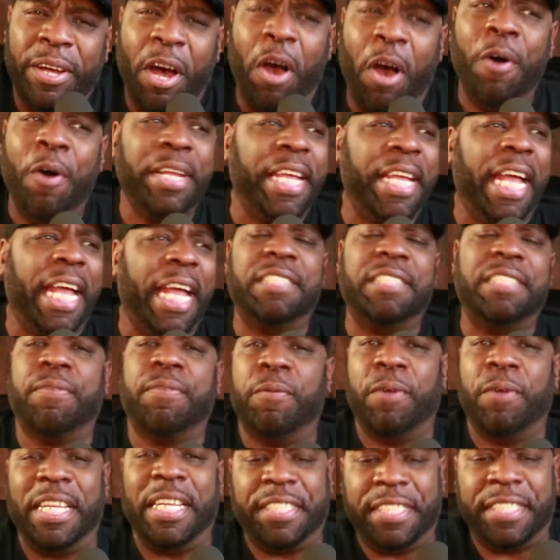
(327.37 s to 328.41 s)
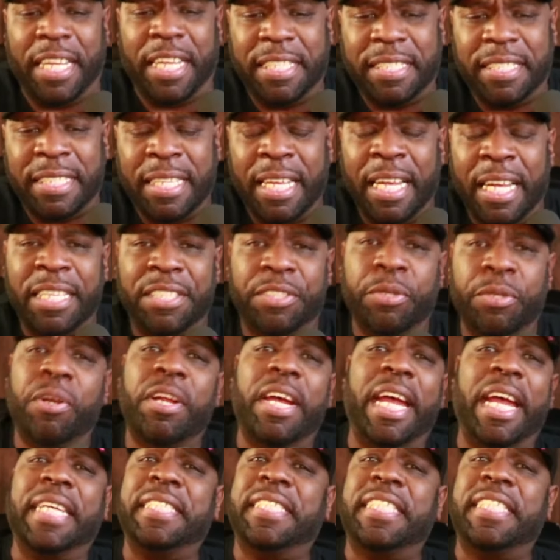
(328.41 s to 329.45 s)
Old heads, for instance, sort
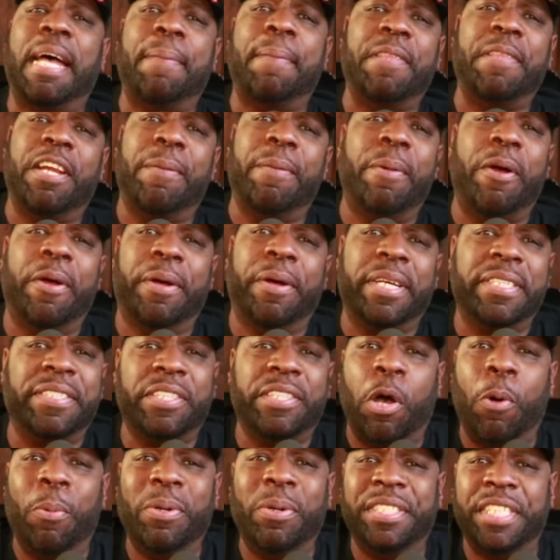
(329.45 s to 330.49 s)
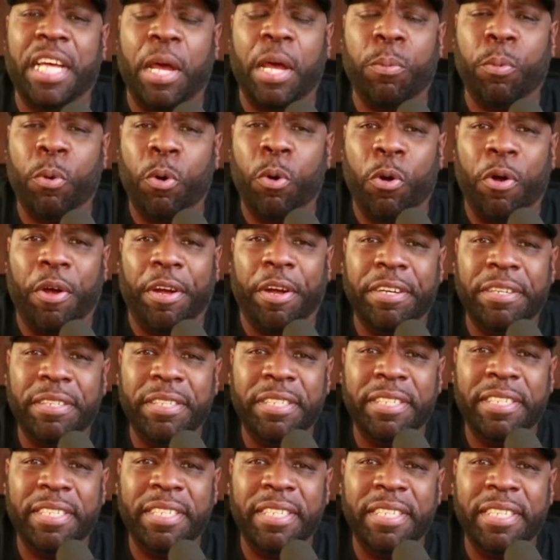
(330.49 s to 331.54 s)
of accept that America's always at war.
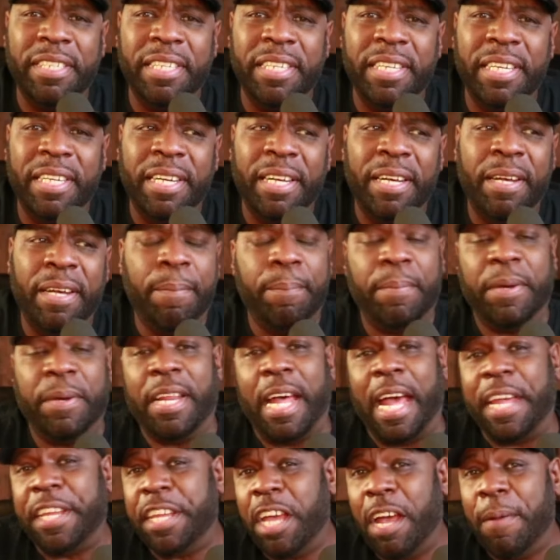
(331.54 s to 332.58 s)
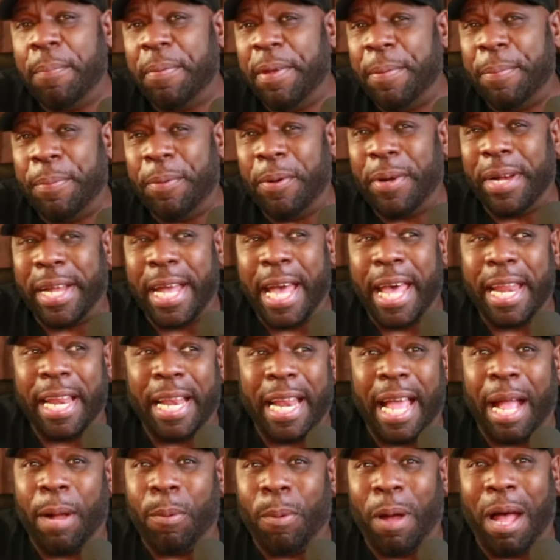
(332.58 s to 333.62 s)
But our young people are kind
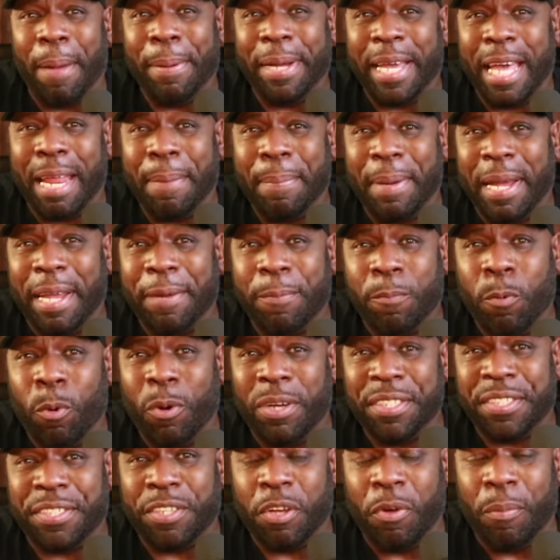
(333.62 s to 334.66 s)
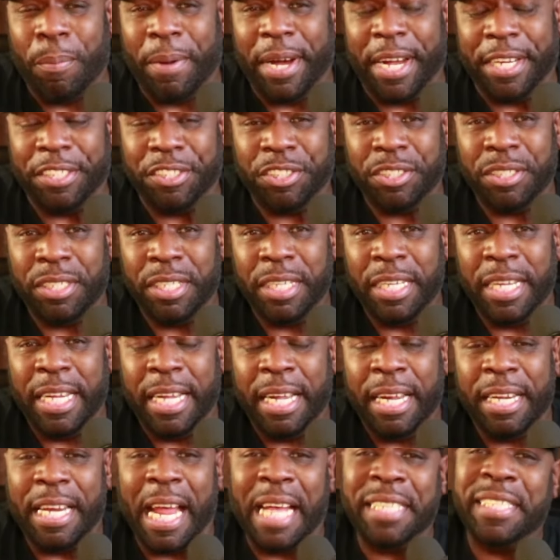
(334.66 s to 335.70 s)
of like, why we got to be at war so much?
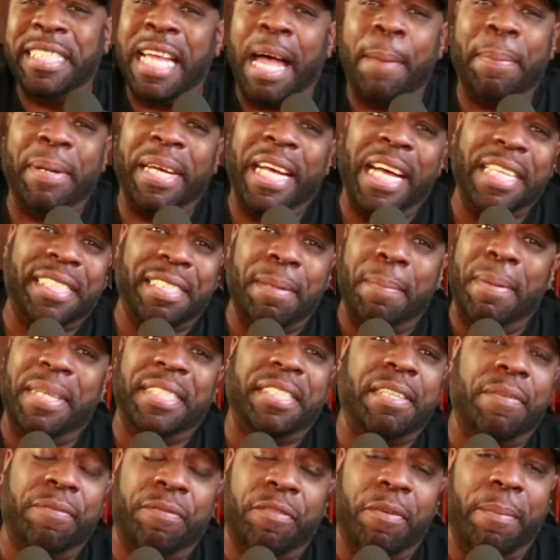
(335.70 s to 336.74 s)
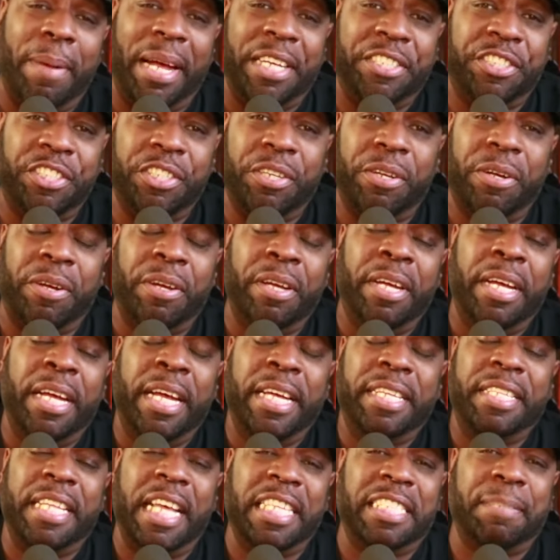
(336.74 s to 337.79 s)
That's not because of misinformation
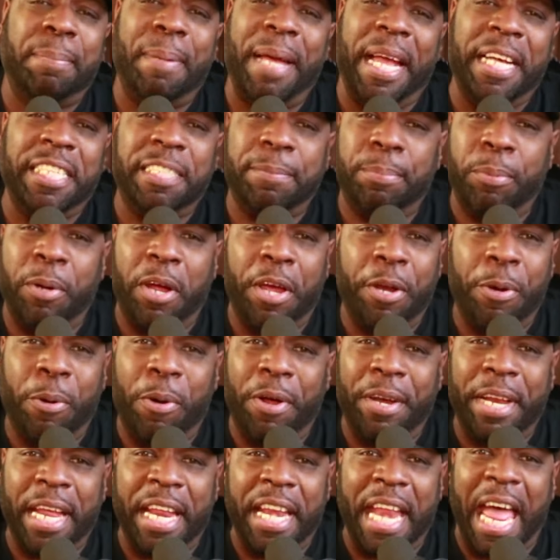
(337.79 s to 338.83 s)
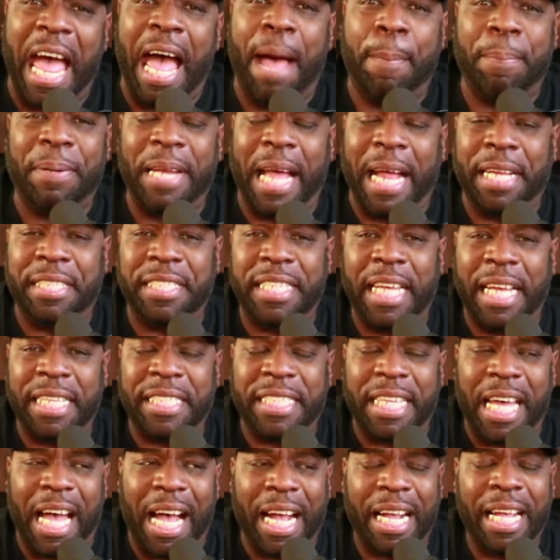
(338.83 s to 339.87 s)
that's being spread on an app like
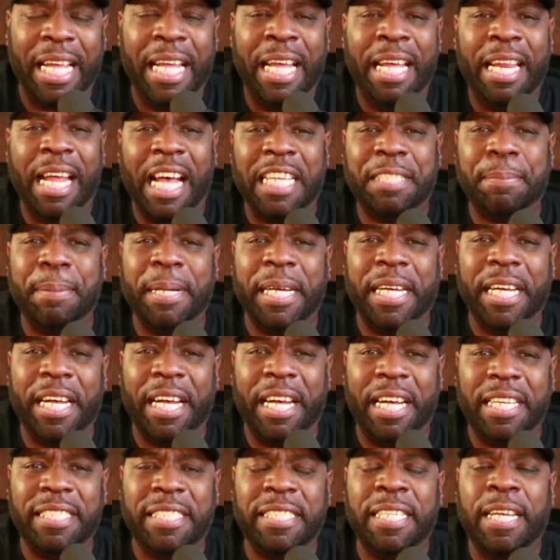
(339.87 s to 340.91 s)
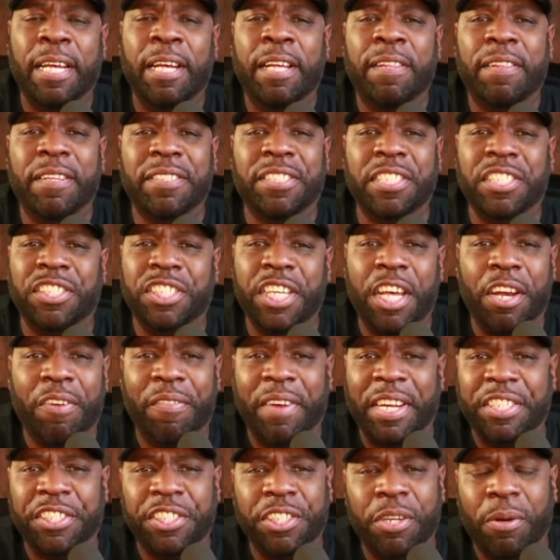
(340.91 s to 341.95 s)
TikTok. That's because there's a
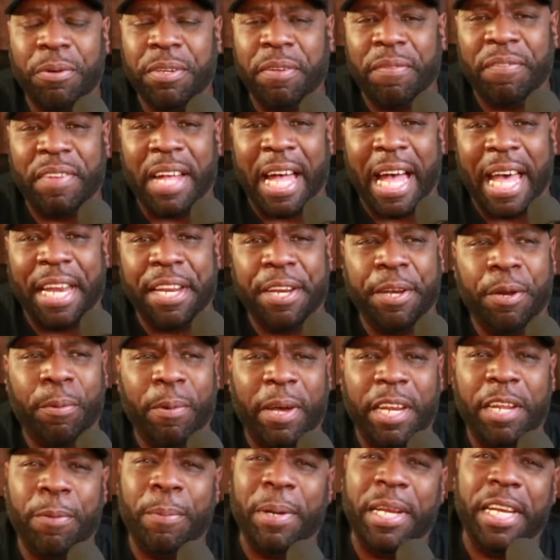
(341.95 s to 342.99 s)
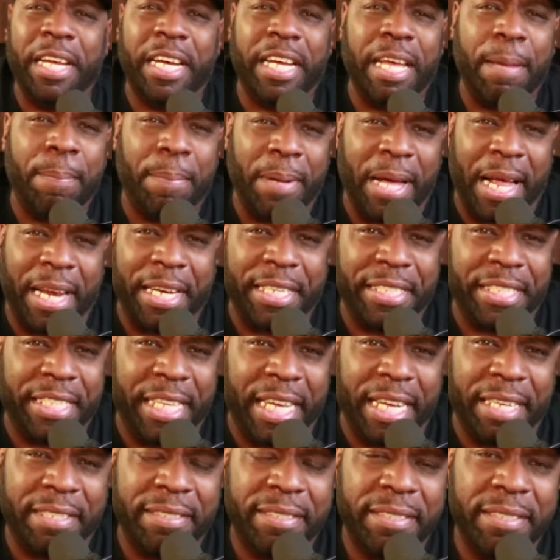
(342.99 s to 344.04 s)
generational divide in the way that we look at
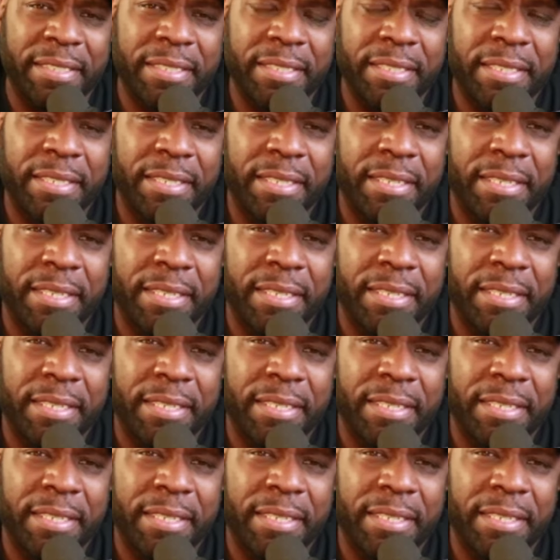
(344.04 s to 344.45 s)
politics.